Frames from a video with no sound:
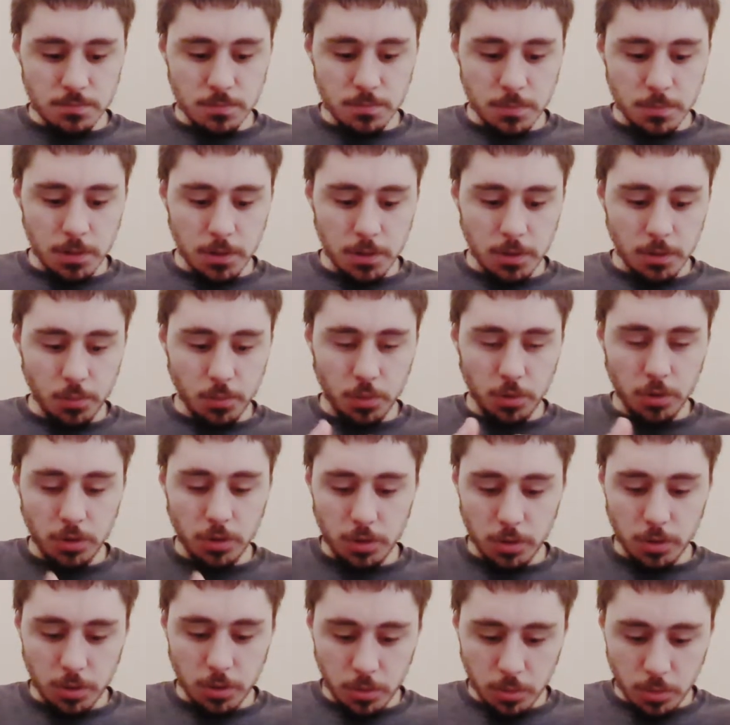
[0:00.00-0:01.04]
I'm gonna push it.
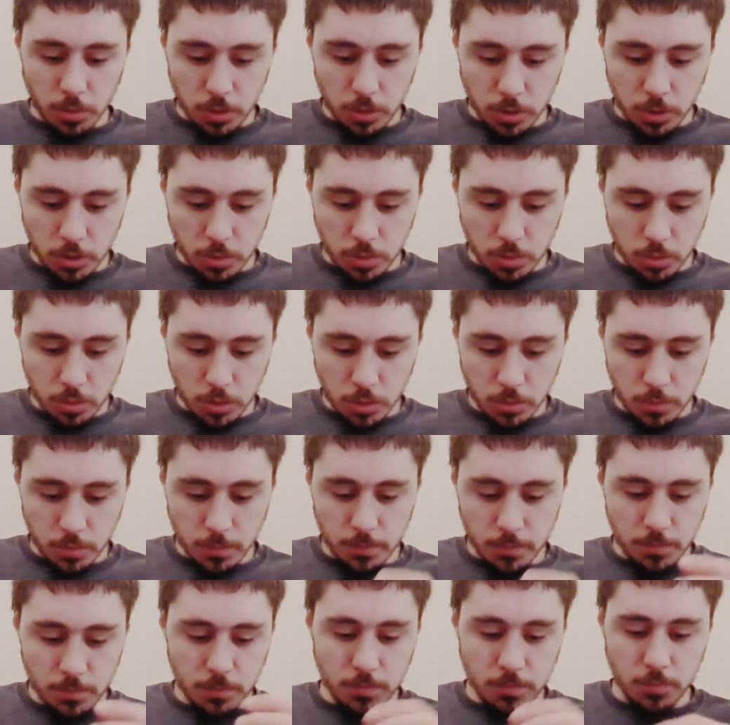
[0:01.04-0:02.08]
Oh, shoosh.
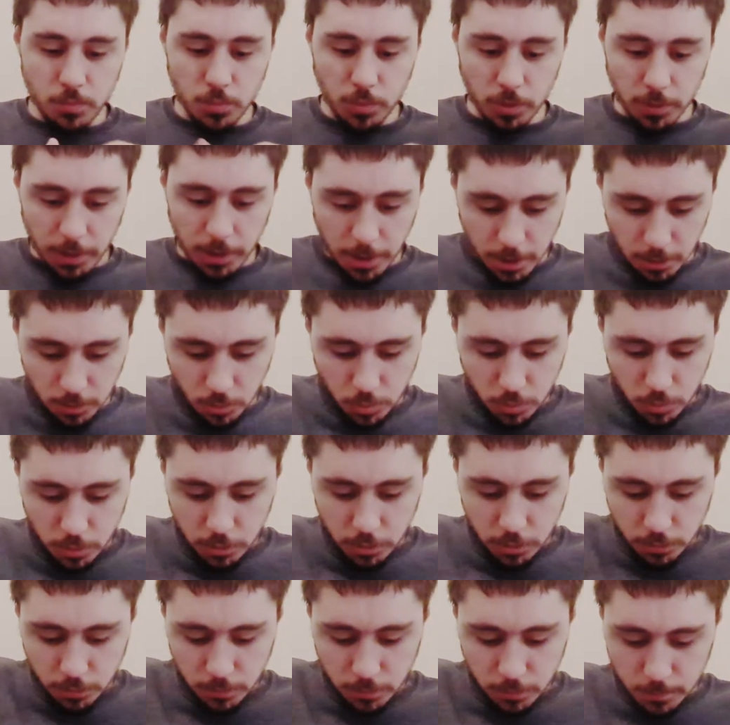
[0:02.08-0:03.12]
What the heck is going on here?
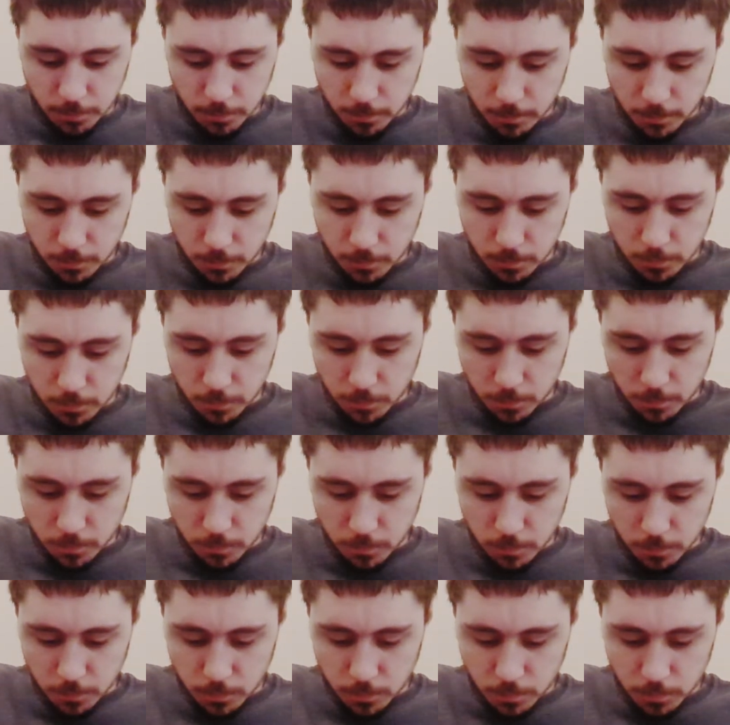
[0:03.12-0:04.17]

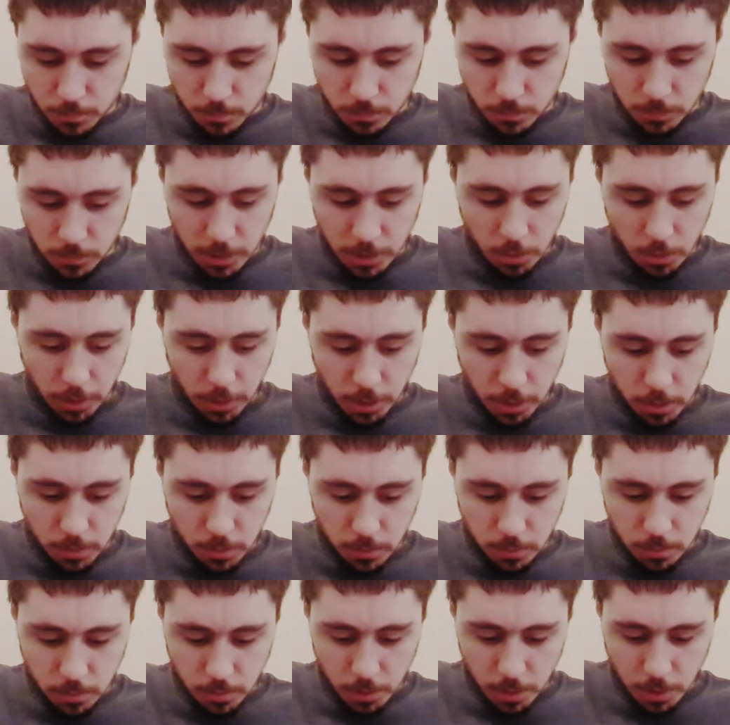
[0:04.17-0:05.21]
Yeah, okay.
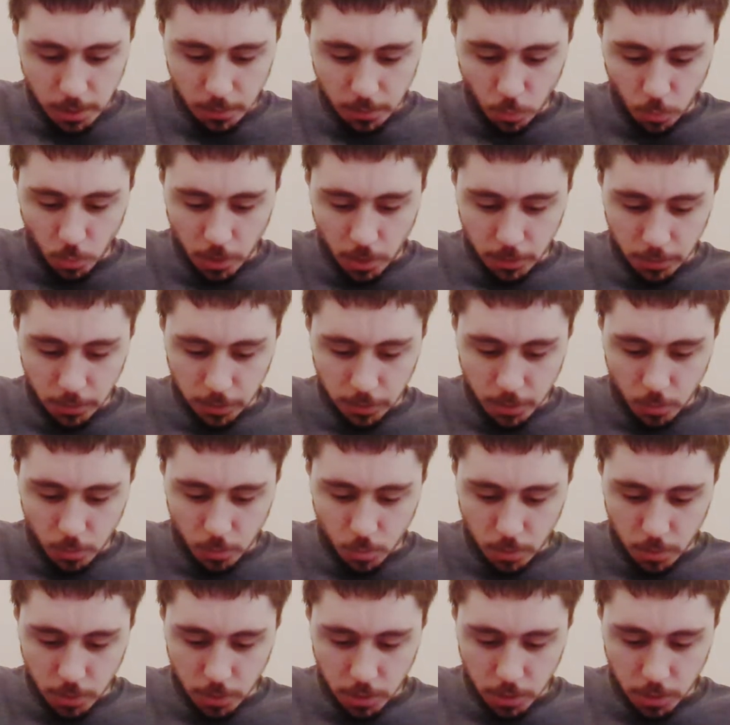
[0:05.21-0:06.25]
Why is this not
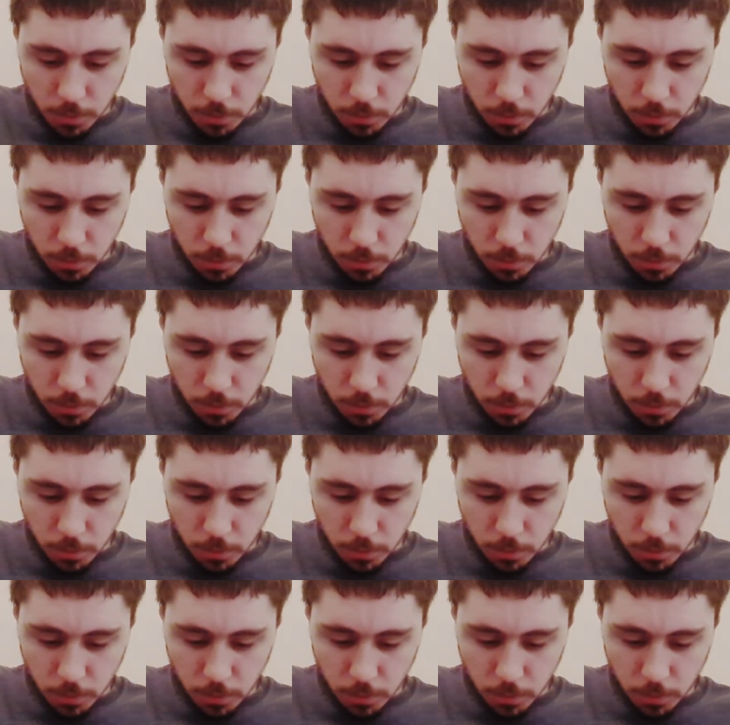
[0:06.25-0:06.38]
working?